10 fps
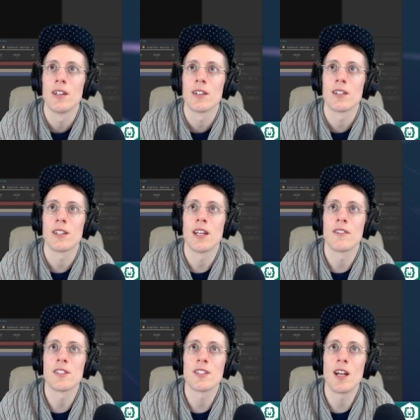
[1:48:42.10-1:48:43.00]
Gonna have to
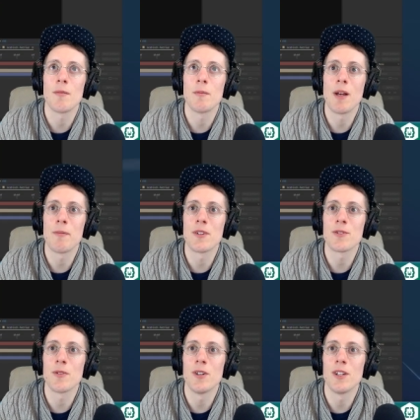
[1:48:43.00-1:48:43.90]
time remap this
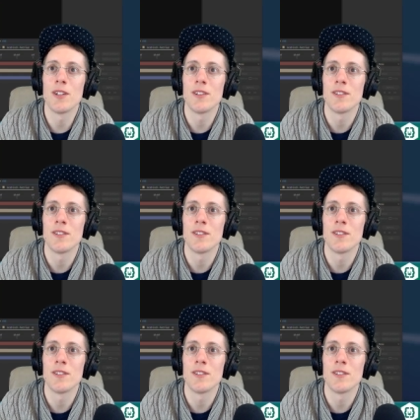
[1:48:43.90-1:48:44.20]
one.